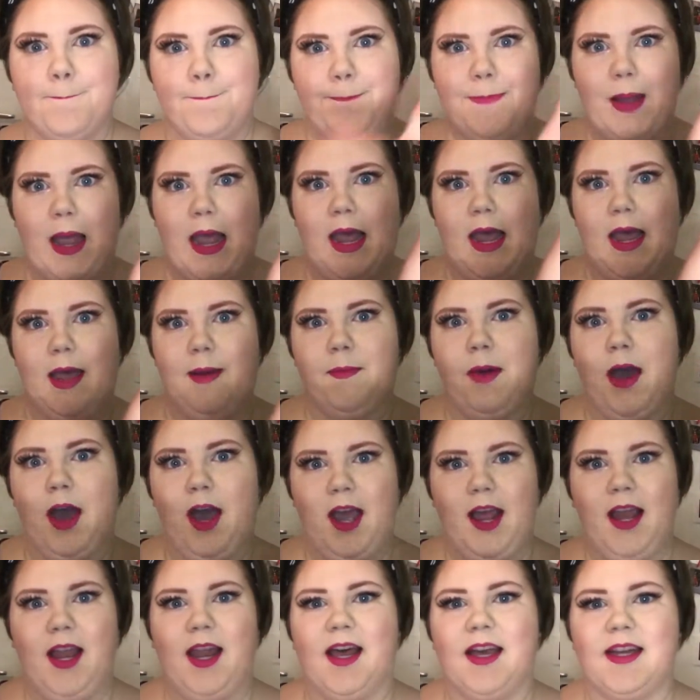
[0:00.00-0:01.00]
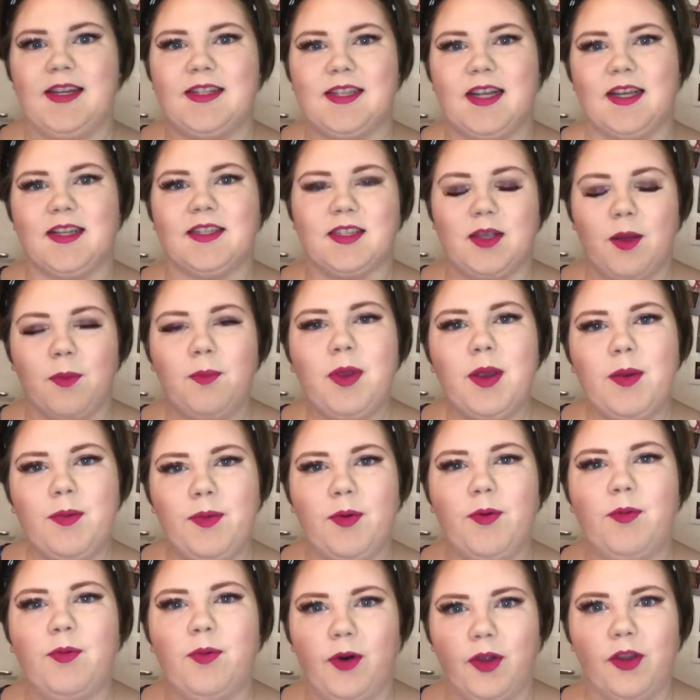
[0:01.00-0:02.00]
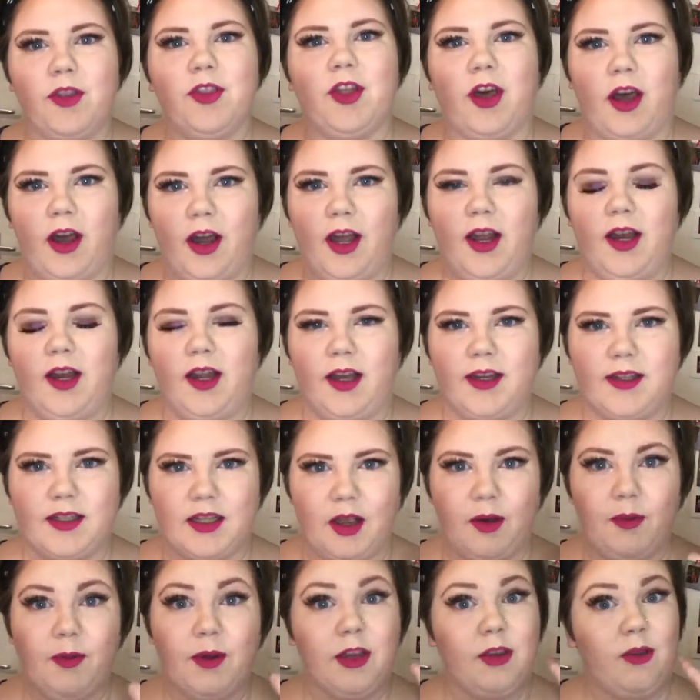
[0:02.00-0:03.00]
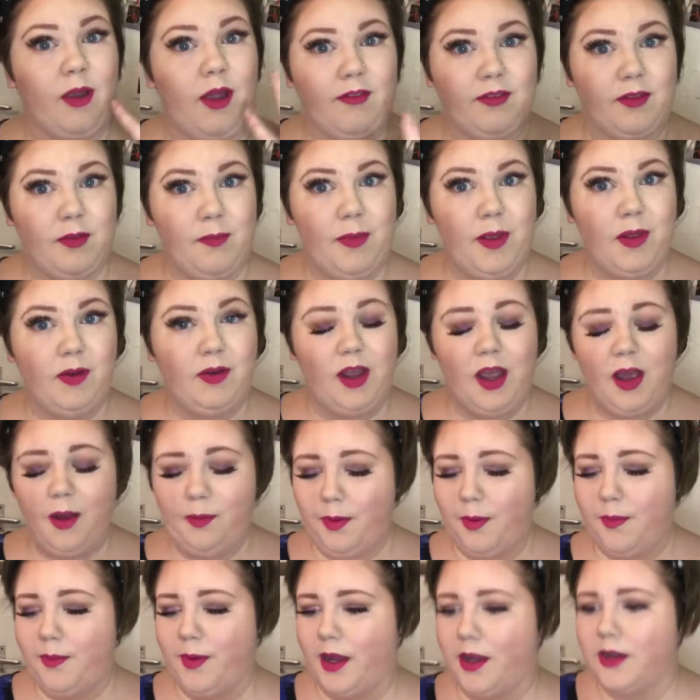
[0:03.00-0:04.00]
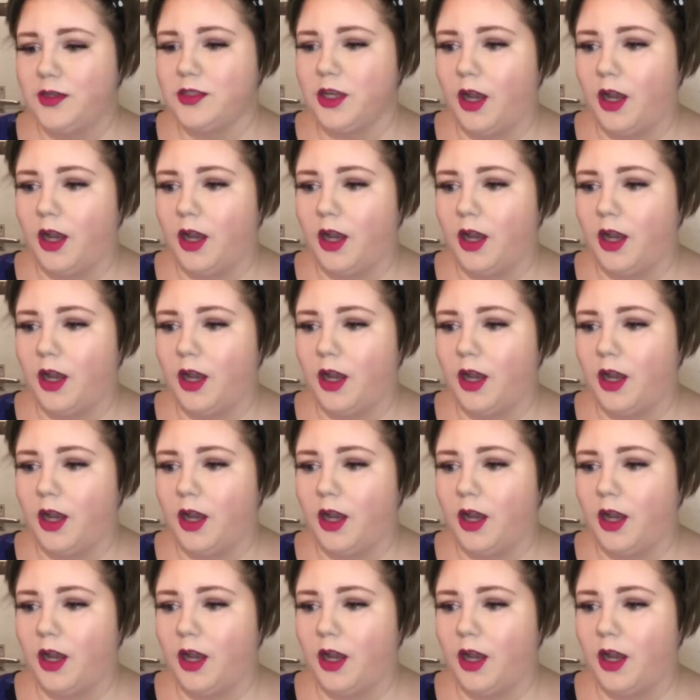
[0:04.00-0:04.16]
bam highlighter. Some people want the highlighter where you have to build it up a bit.